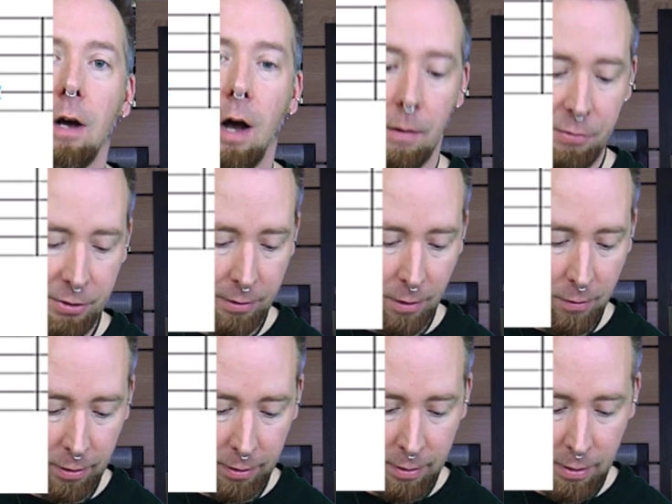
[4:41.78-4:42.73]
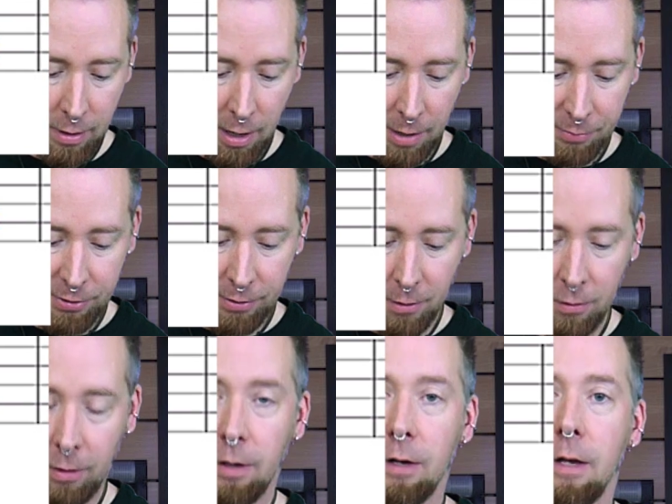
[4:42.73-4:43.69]
upstroke,
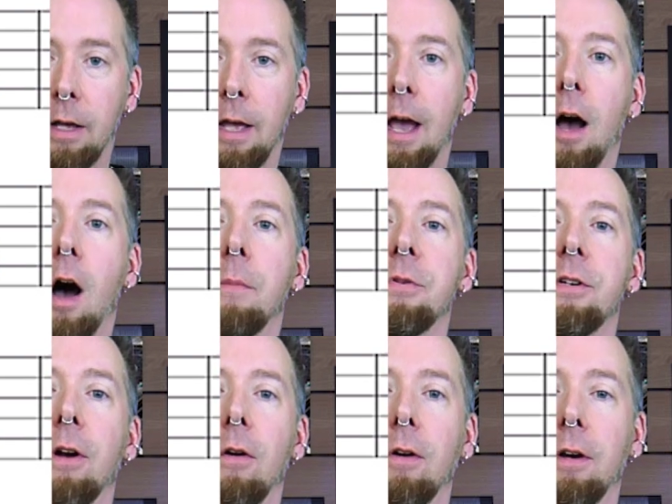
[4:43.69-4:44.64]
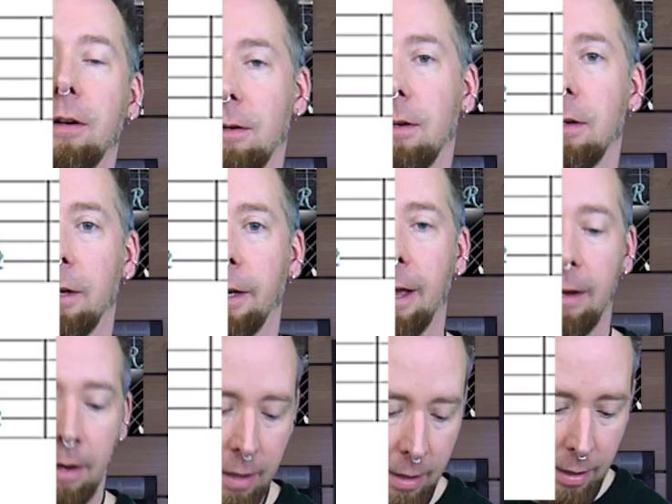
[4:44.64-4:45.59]
upstroke, upstroke
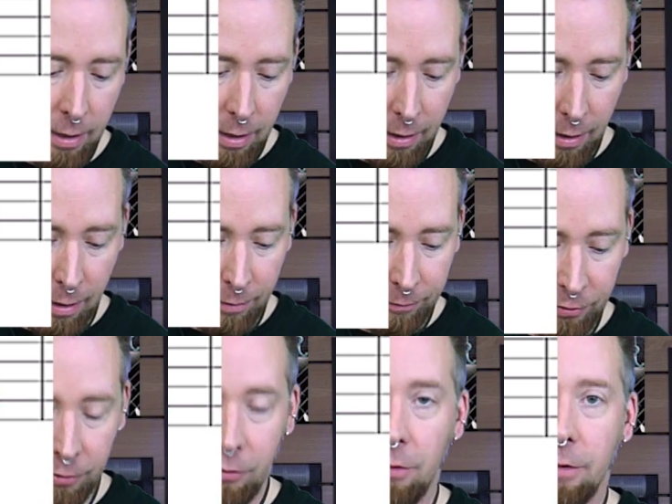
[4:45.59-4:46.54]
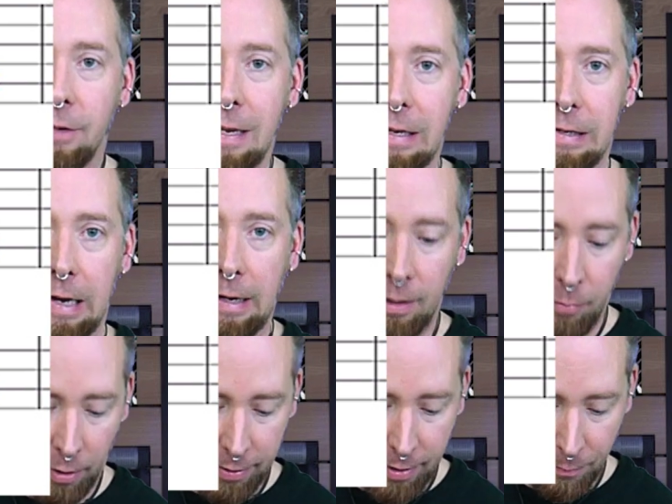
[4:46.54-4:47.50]
again to do the descending
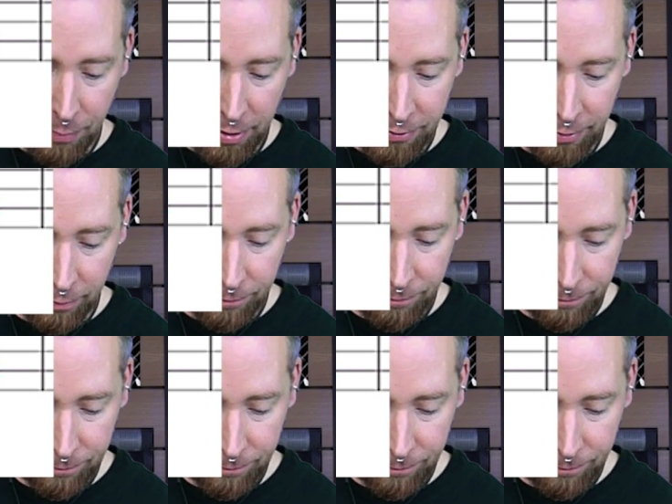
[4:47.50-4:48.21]
part of the arpeggio.